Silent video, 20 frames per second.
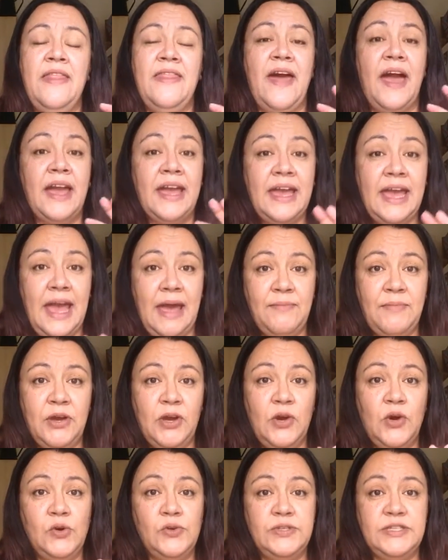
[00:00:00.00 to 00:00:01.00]
that
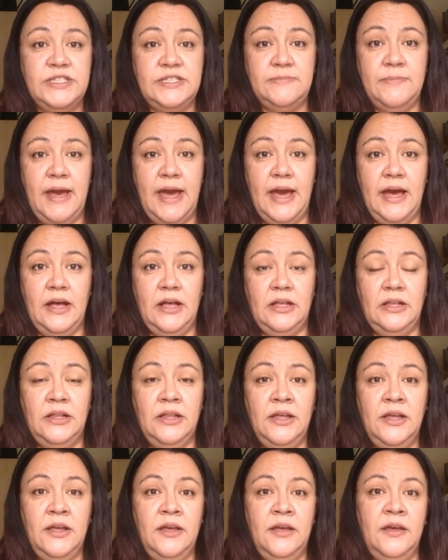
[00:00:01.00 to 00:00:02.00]
chemical
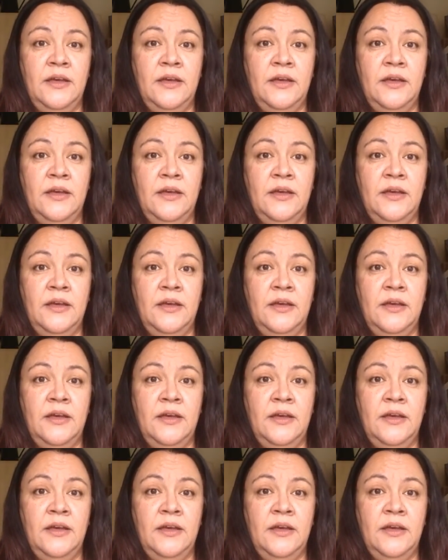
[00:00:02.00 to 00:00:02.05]
smell